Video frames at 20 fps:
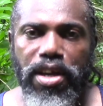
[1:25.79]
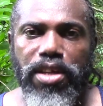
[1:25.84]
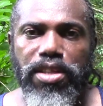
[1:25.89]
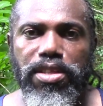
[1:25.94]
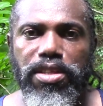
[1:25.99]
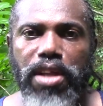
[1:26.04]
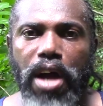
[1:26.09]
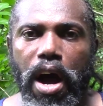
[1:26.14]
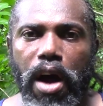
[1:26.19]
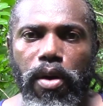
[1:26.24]

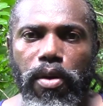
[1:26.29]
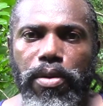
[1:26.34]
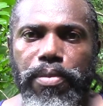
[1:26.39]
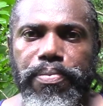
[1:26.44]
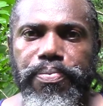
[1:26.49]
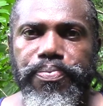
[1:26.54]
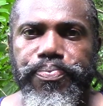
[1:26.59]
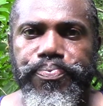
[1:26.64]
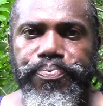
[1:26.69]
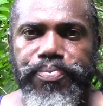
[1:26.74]
Now,
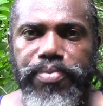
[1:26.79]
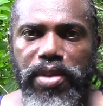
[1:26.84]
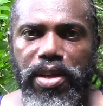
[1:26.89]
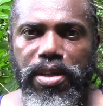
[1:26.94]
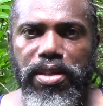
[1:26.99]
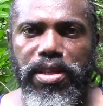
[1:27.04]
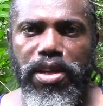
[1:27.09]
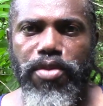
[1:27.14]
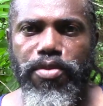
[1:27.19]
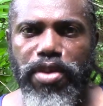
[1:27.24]

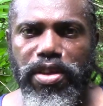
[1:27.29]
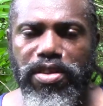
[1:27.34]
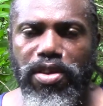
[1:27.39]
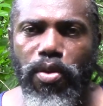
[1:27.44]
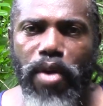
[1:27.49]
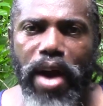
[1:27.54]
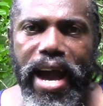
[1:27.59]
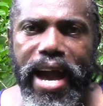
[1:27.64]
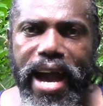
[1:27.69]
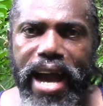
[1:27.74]
the reason
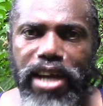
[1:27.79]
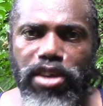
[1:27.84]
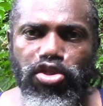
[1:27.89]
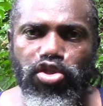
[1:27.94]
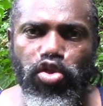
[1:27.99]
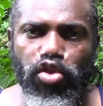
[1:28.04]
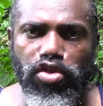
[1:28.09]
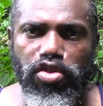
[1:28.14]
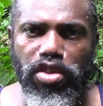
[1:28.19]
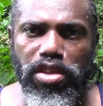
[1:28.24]
why I
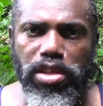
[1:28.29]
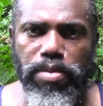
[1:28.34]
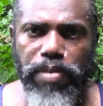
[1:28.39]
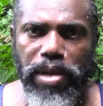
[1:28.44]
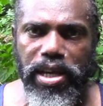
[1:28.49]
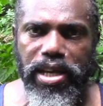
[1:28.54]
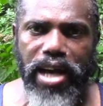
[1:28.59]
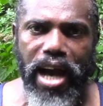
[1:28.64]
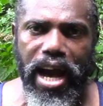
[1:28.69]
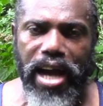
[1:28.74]
choose to
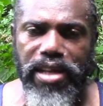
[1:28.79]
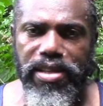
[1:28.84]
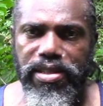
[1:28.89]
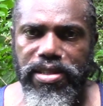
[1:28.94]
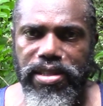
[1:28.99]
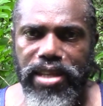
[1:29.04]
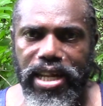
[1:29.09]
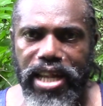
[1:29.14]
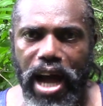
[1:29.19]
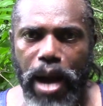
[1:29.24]
speak on
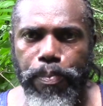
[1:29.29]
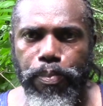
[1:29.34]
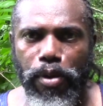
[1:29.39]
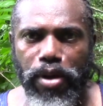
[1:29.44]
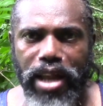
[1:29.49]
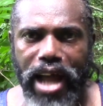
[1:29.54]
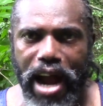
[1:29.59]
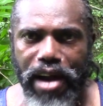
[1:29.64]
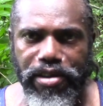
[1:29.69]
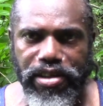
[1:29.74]
the
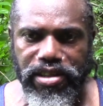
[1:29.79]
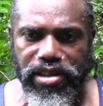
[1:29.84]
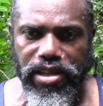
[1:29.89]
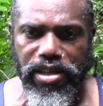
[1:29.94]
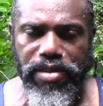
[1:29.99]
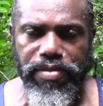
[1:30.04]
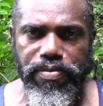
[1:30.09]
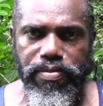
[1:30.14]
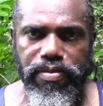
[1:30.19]
polarity,